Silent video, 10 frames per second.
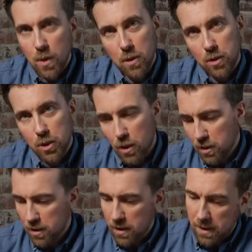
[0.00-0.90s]
will
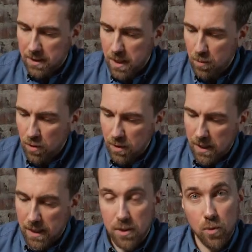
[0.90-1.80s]
consult a table
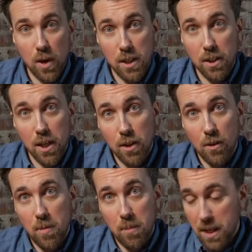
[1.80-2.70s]
at the right side
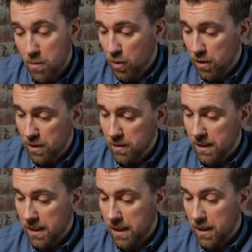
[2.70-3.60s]
of my playboard
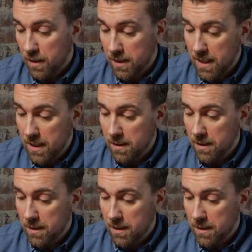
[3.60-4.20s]
and I will see